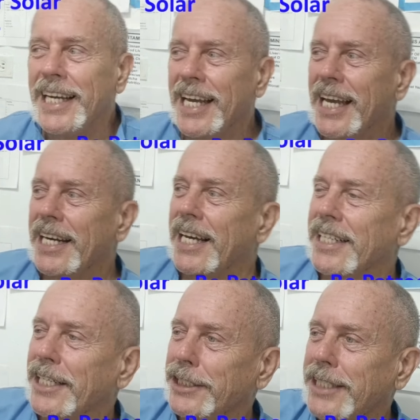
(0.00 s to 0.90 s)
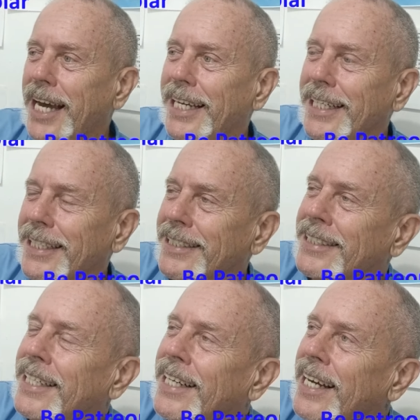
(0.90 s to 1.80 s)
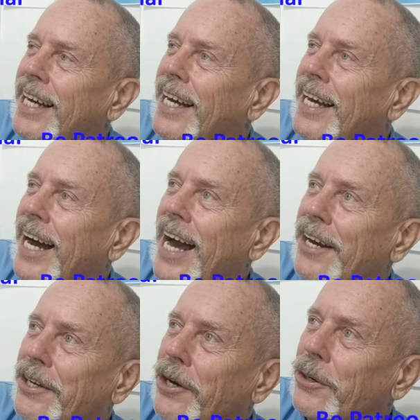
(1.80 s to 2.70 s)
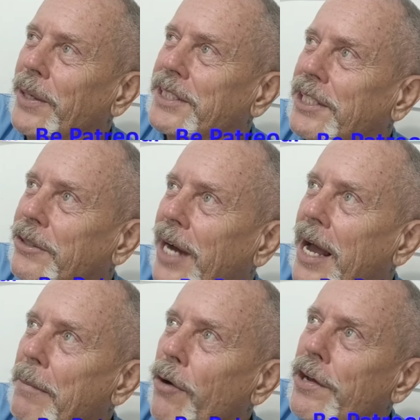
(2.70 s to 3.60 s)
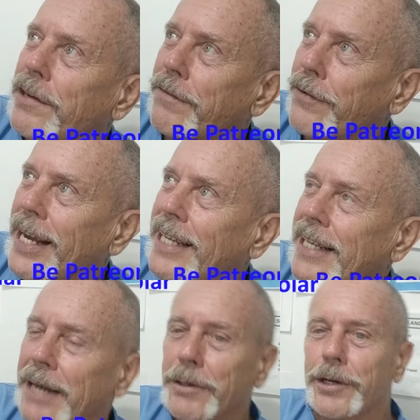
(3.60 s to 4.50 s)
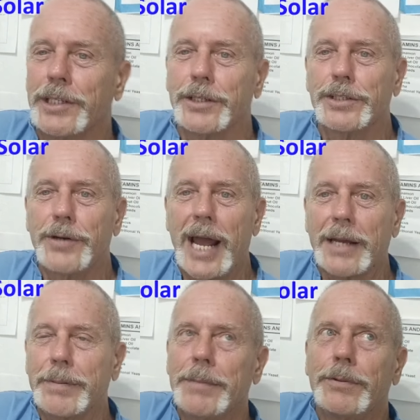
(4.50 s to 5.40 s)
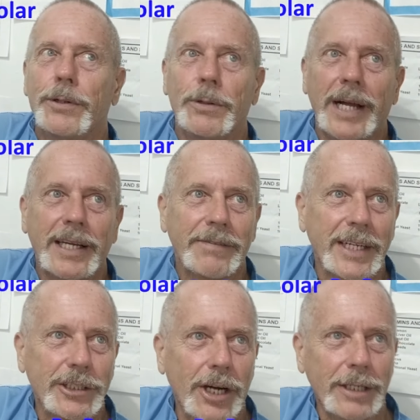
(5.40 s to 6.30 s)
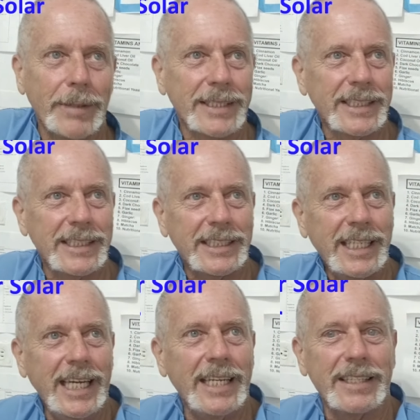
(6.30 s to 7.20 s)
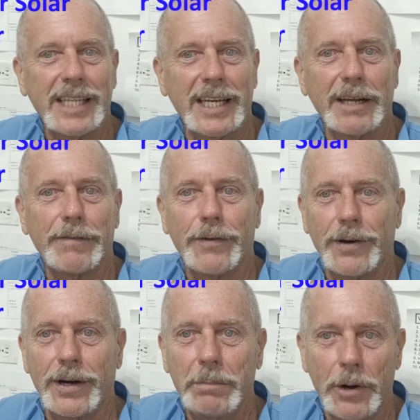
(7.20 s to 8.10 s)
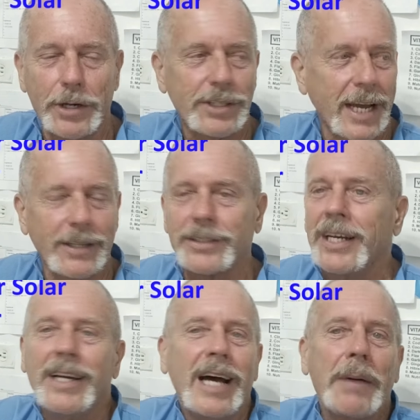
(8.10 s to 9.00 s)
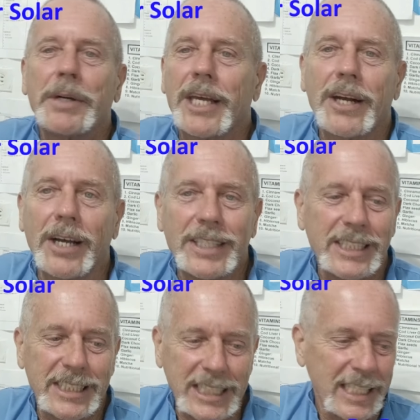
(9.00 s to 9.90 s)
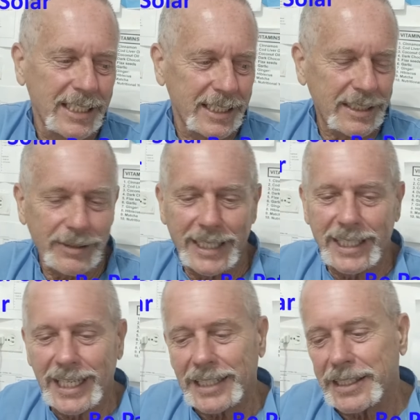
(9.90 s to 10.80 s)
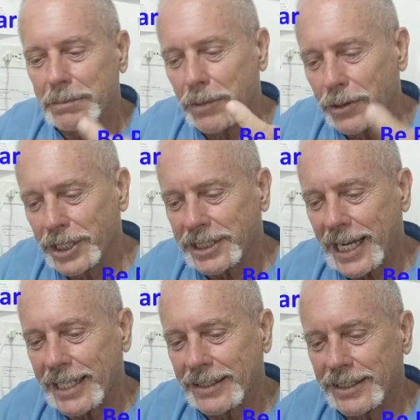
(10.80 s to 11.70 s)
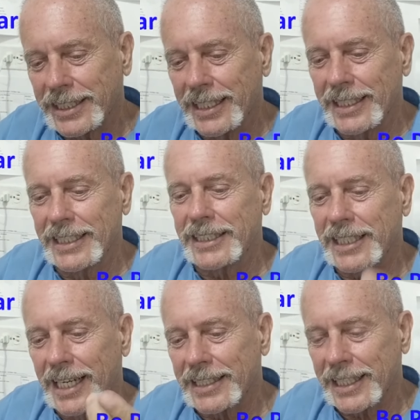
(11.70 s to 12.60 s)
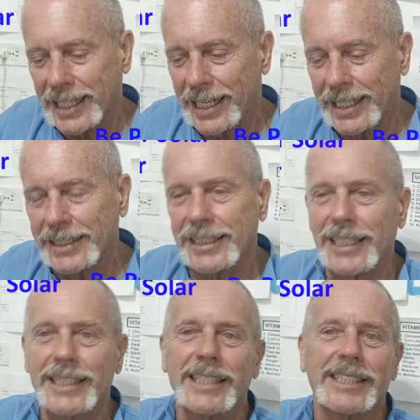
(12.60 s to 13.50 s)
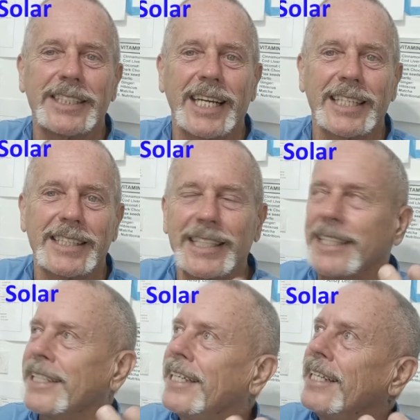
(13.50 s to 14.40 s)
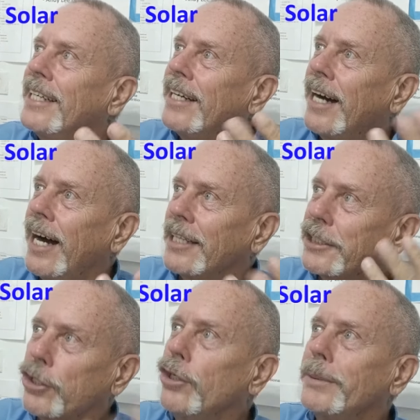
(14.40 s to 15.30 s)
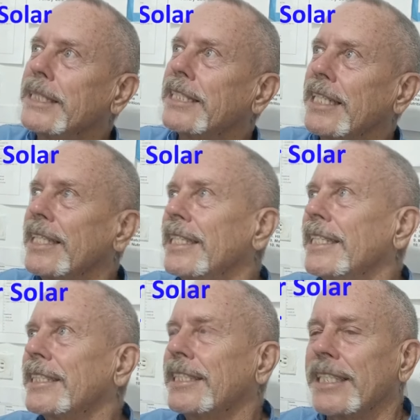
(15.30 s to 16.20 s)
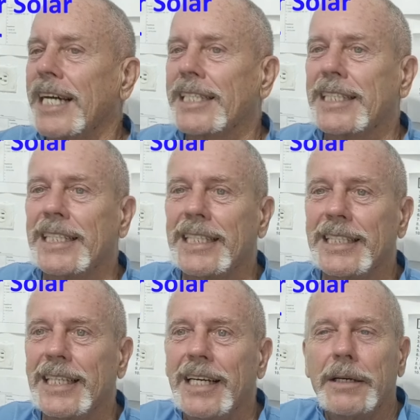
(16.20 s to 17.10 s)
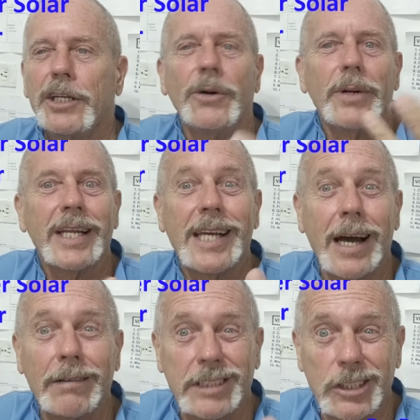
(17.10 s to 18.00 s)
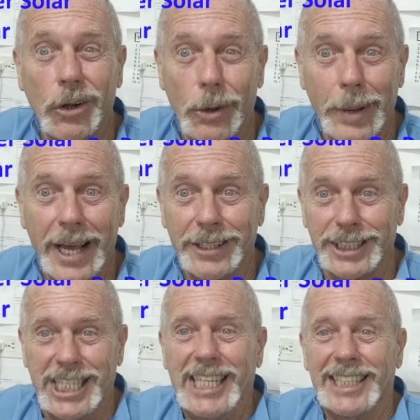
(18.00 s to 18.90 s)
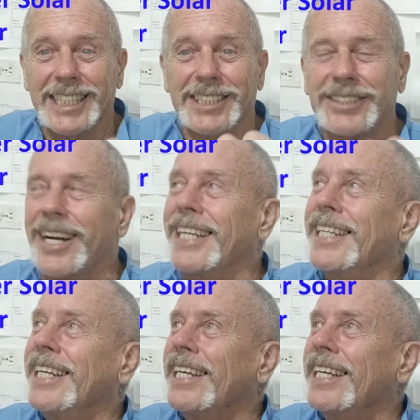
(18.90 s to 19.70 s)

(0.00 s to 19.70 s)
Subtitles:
And on the other side is, I don't know what to do. I'm always afraid that I'm going to attract people. Like if I talk about this heat thing for motorcycles, I'm going to get all these zealots, right? You got the motorcycle zealots, you got the car zealots, you got the scuba zealots, you don't really have solar panel zealots, right?